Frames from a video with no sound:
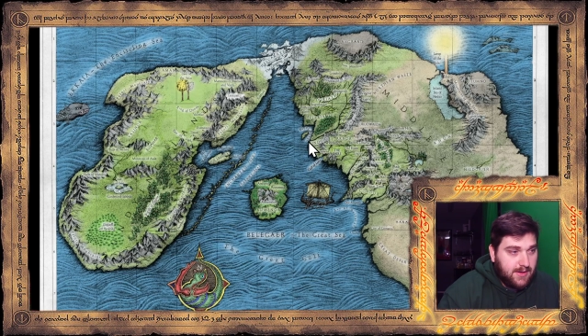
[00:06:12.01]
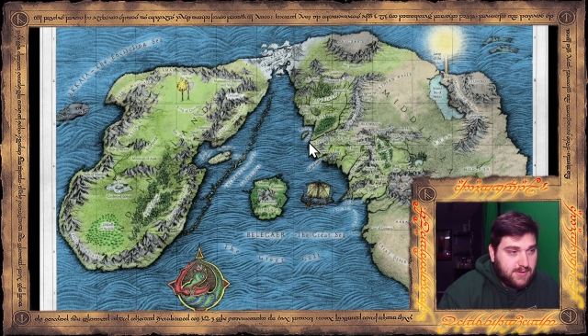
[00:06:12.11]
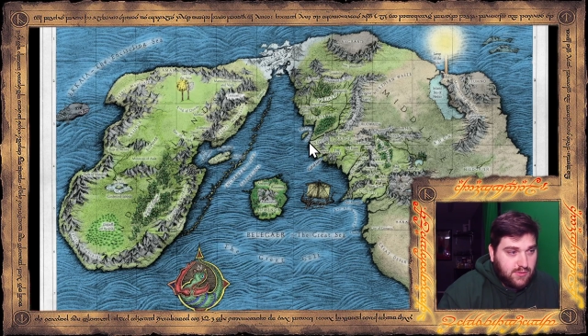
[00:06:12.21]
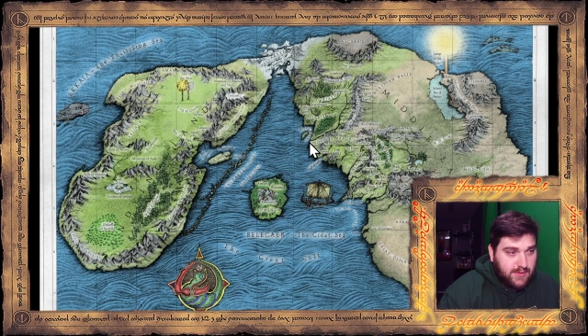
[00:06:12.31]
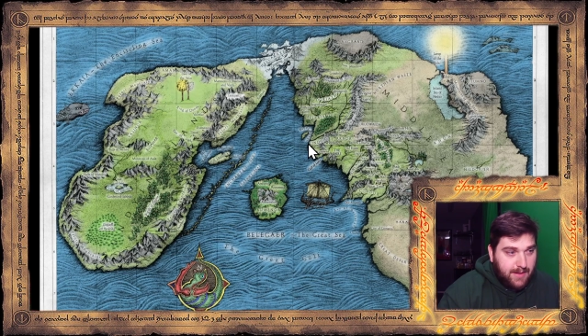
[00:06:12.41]

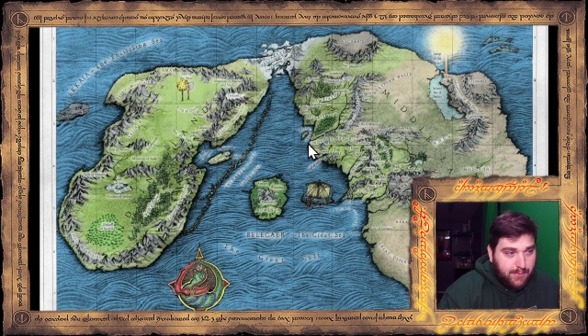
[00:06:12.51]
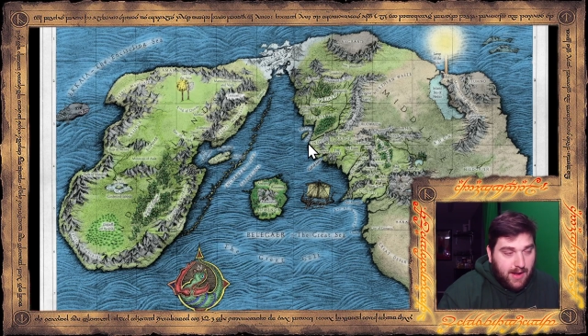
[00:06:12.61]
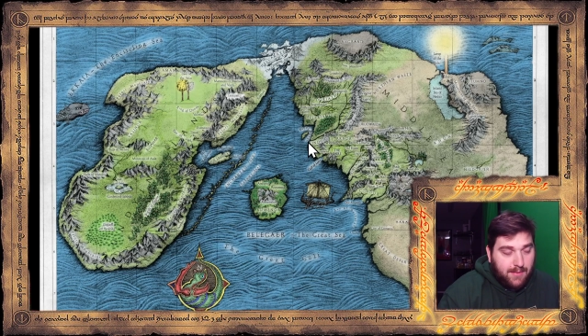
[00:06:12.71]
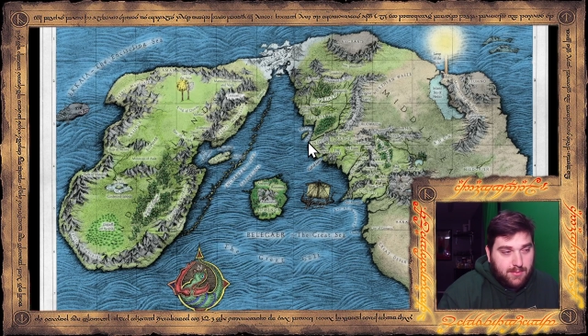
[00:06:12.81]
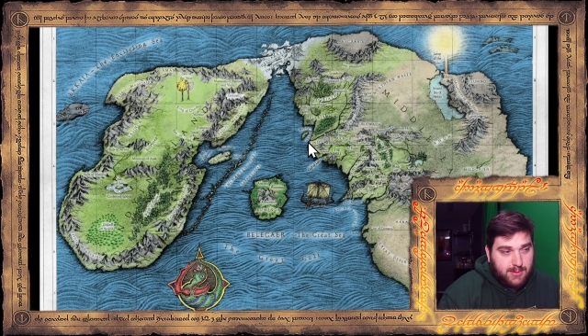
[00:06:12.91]
So that
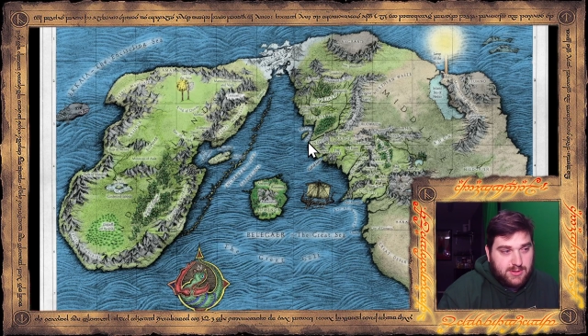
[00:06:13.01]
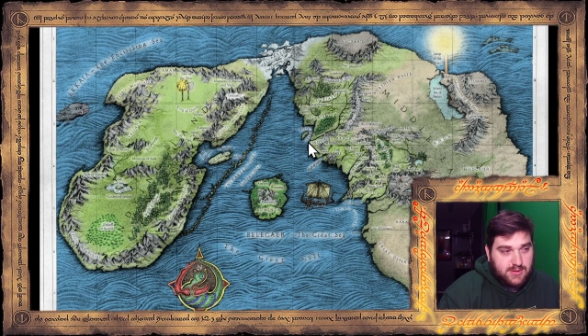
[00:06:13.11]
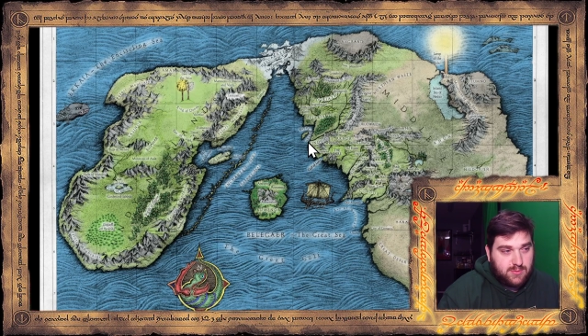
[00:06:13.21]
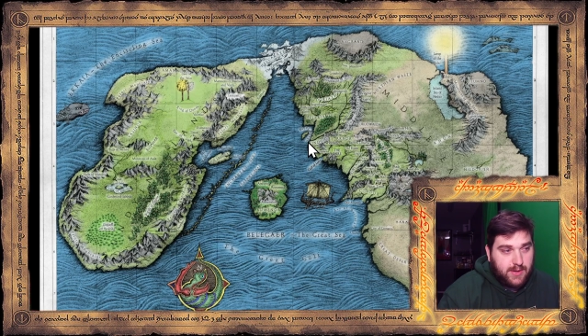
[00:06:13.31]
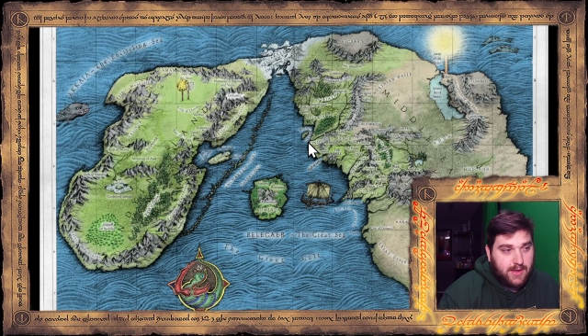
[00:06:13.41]
probably
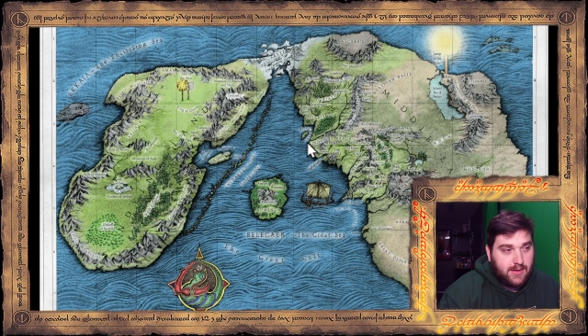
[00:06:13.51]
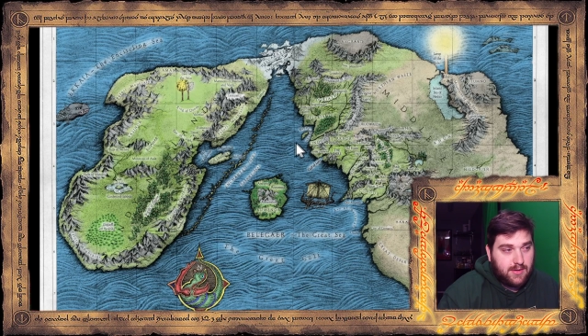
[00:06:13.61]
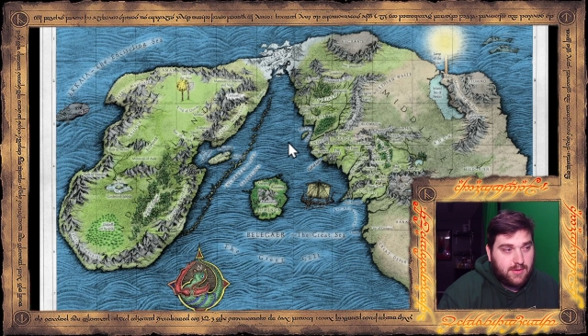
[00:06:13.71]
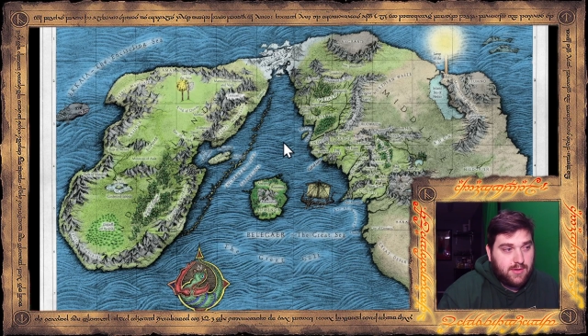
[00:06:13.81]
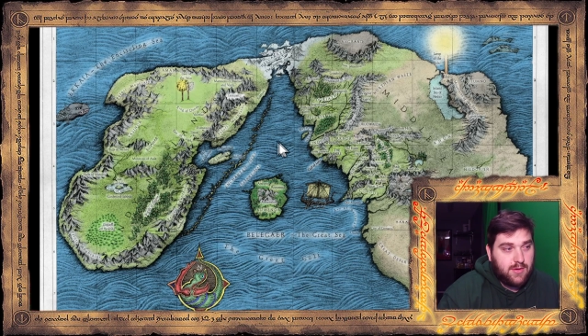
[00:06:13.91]
just went,
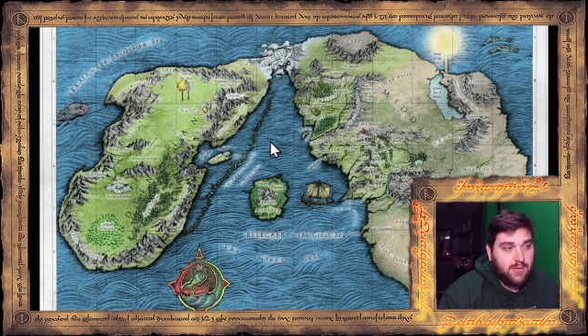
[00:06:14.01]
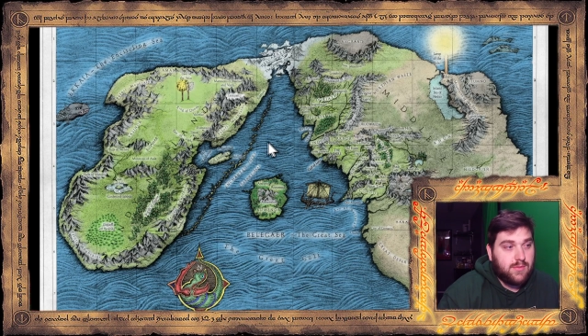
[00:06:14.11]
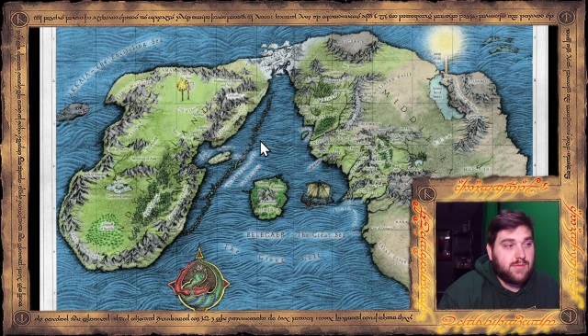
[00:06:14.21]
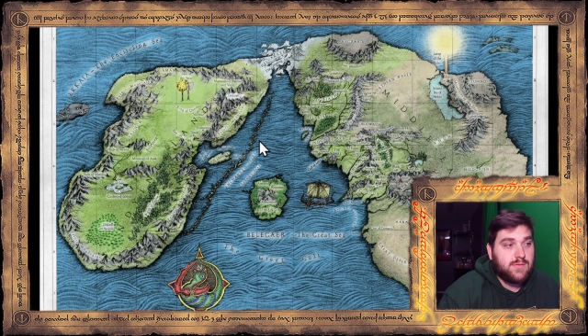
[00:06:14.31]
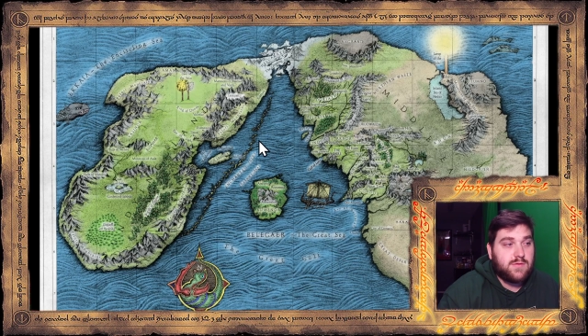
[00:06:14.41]
you
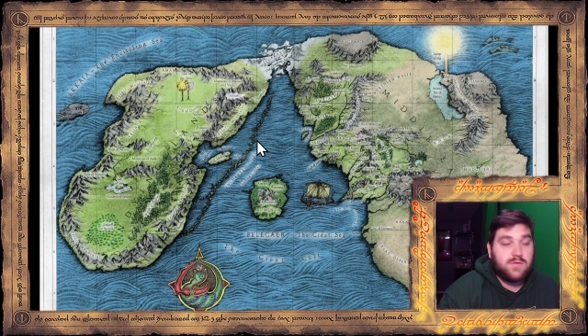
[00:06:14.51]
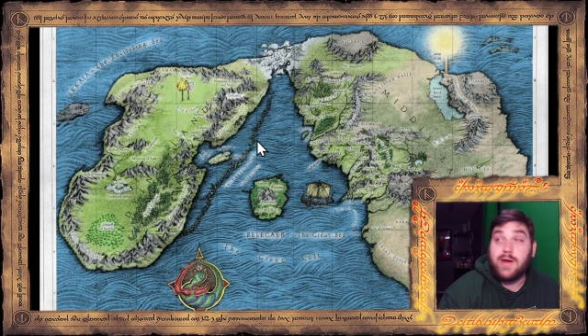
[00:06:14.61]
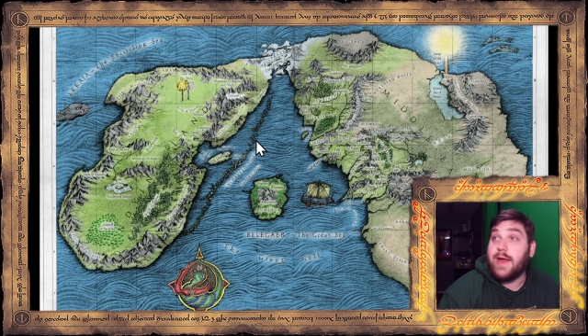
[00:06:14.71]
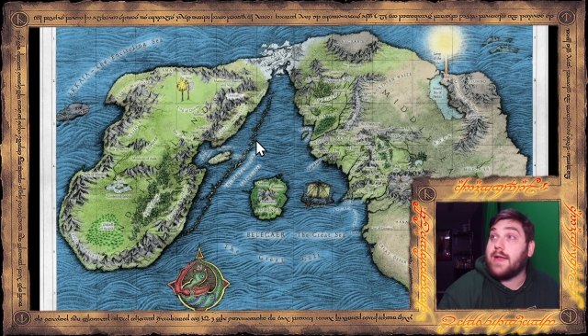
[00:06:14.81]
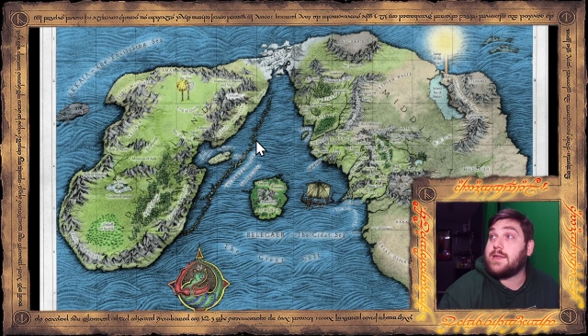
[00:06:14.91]
know, straight